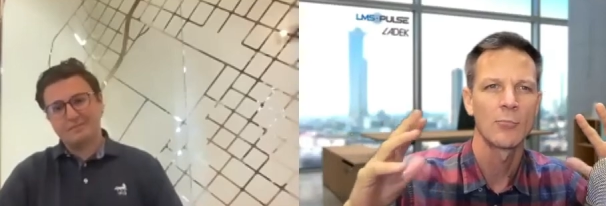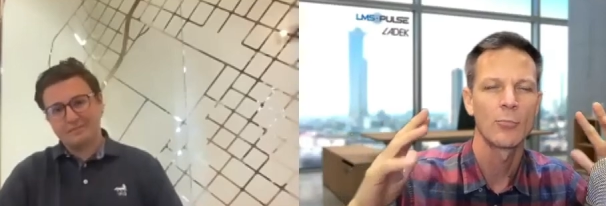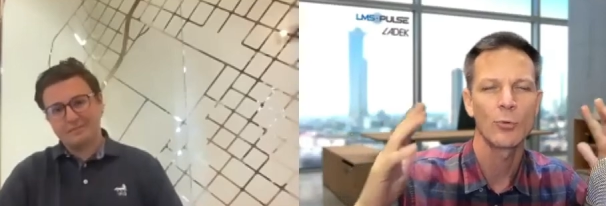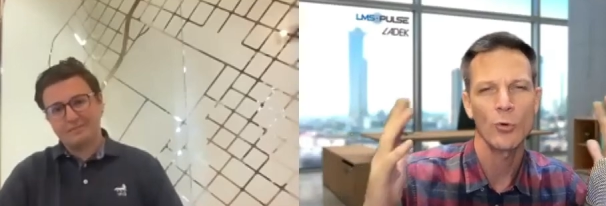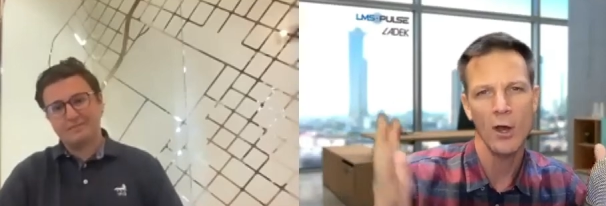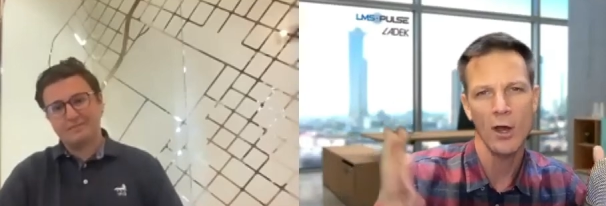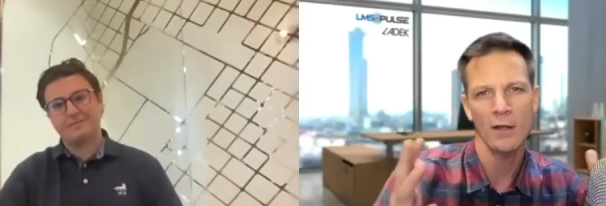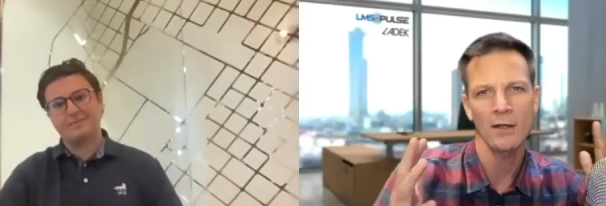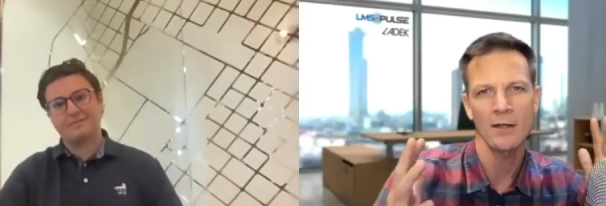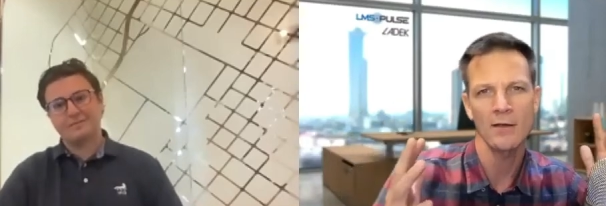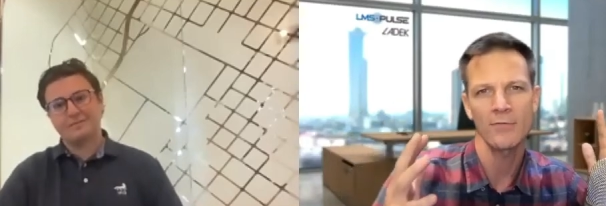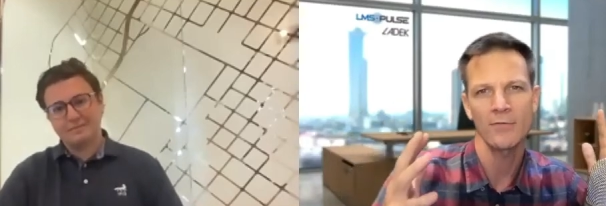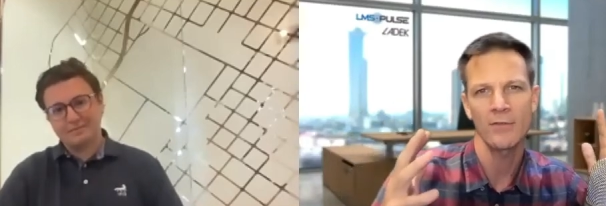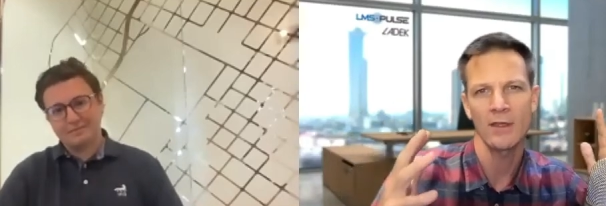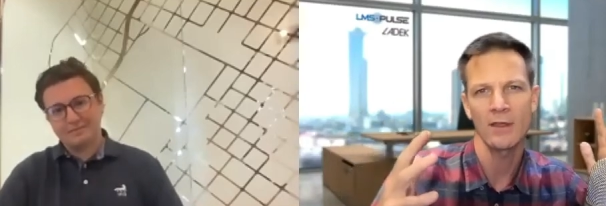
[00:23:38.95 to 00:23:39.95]
Speaker 1: broad
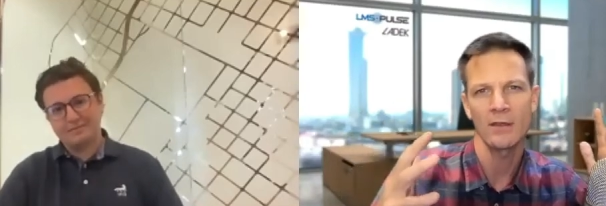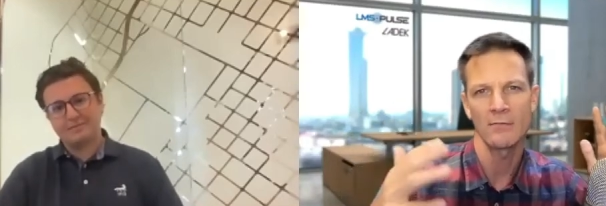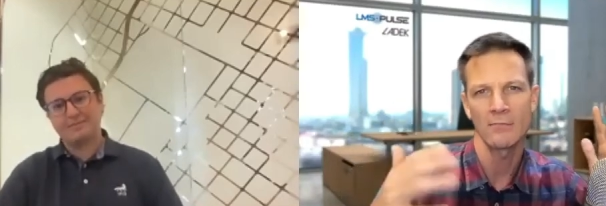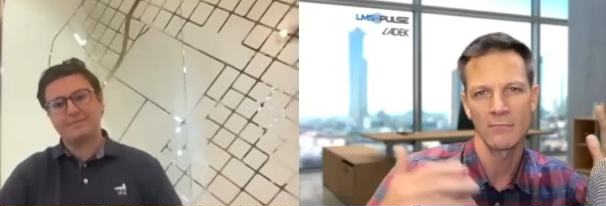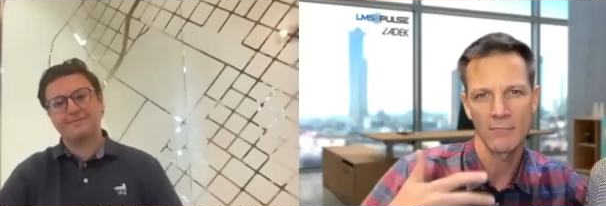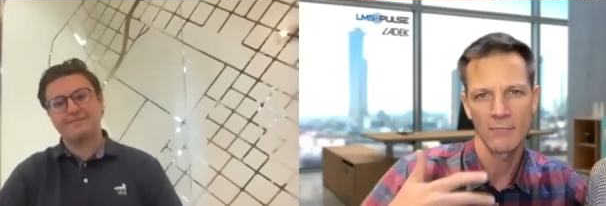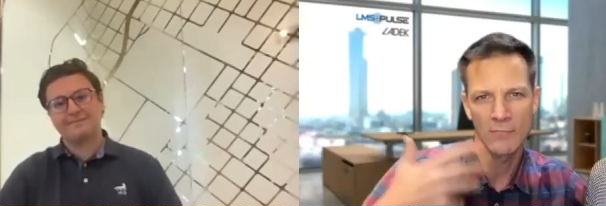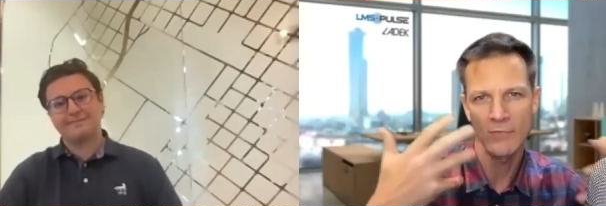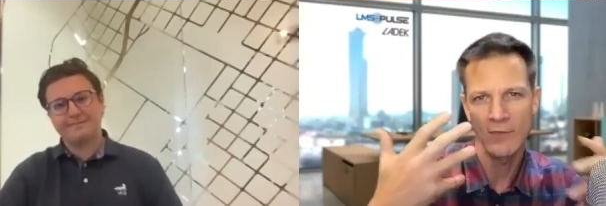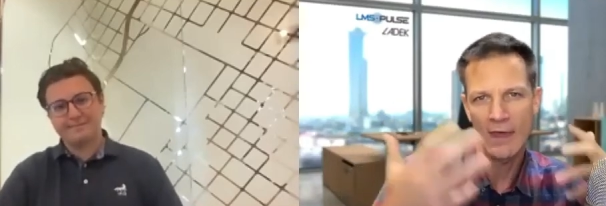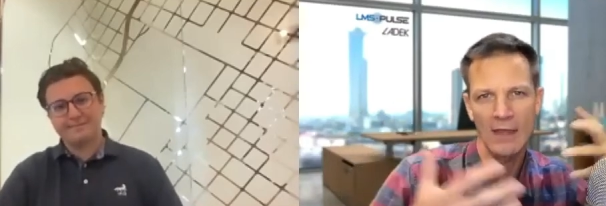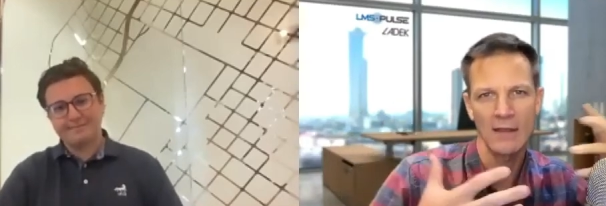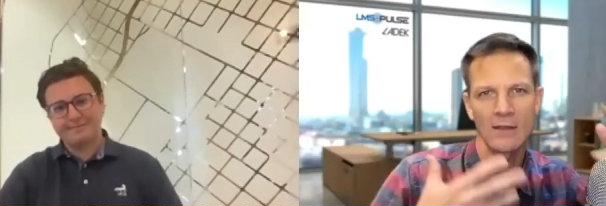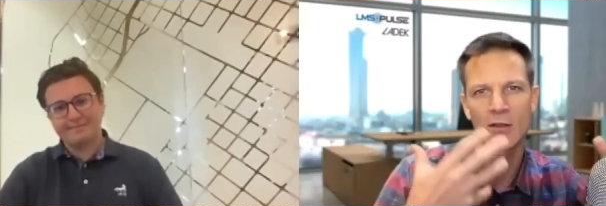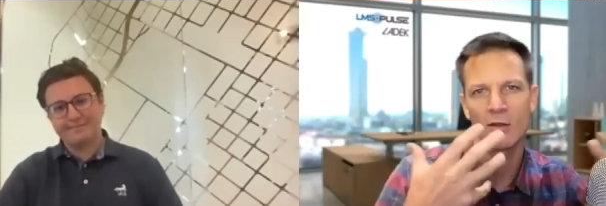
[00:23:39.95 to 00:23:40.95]
enough that
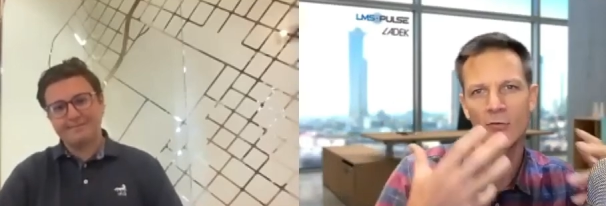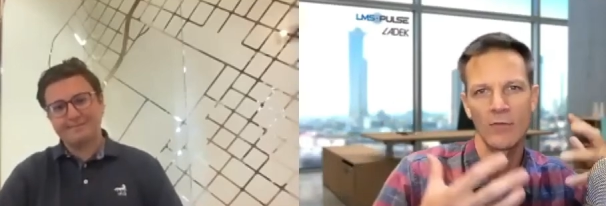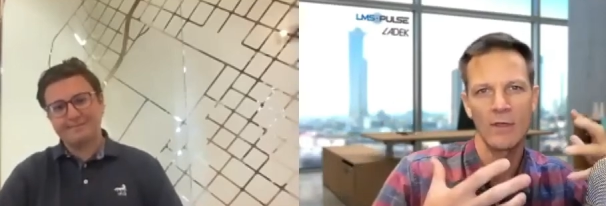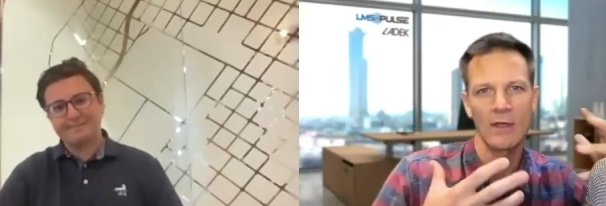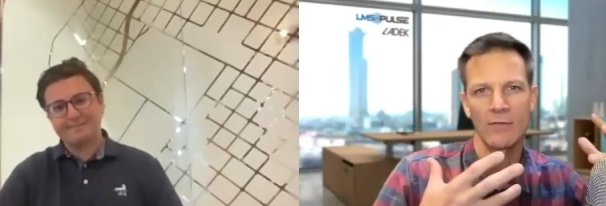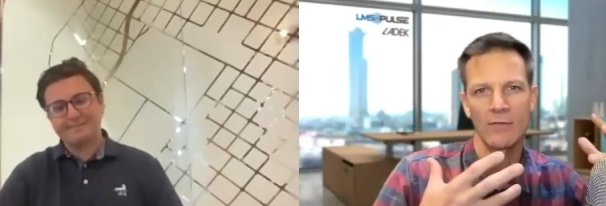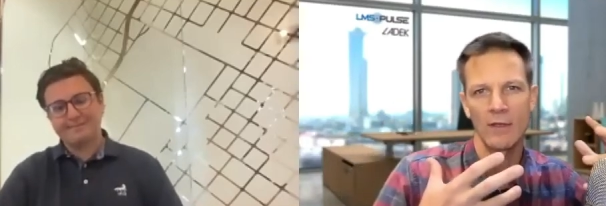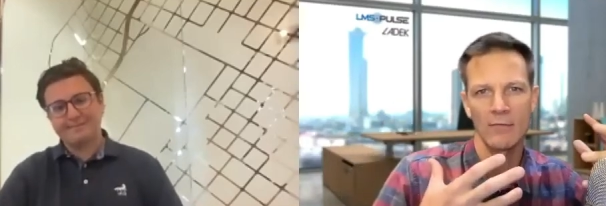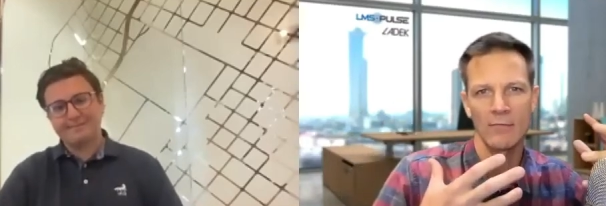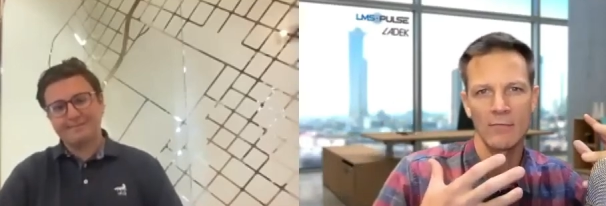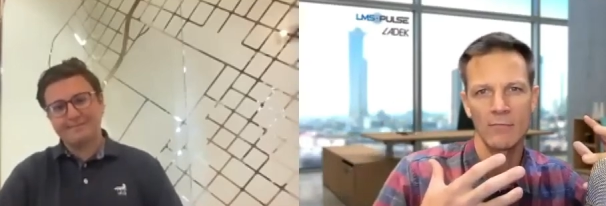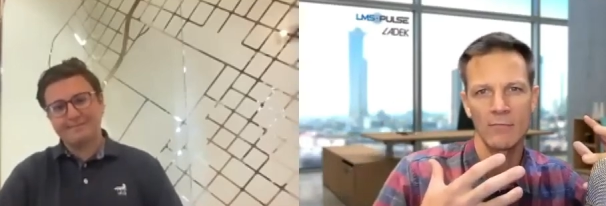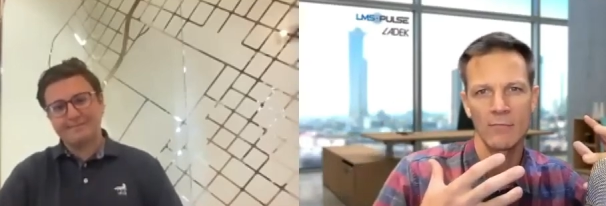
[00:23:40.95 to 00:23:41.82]
that you know that that